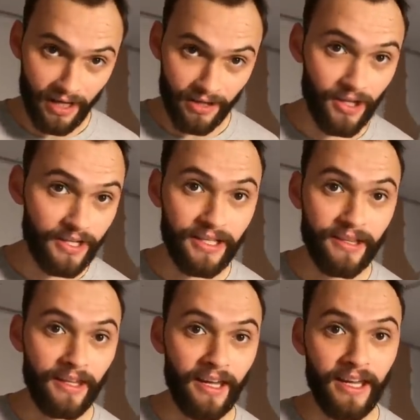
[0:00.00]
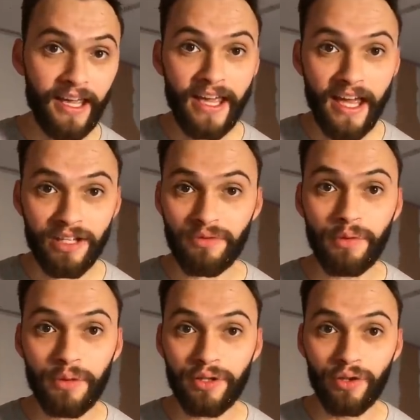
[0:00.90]
nice and thick as we
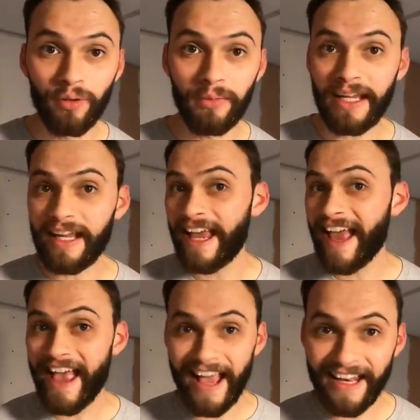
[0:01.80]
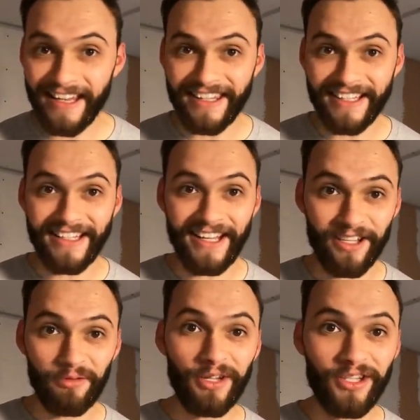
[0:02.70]
would normally any other set.
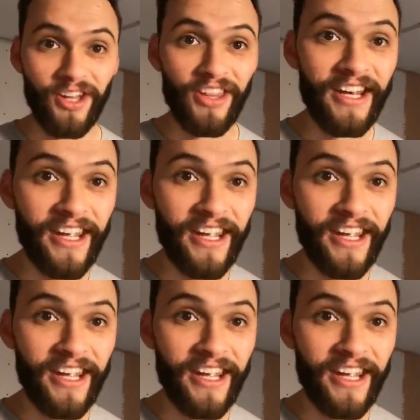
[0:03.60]
So we're gonna start that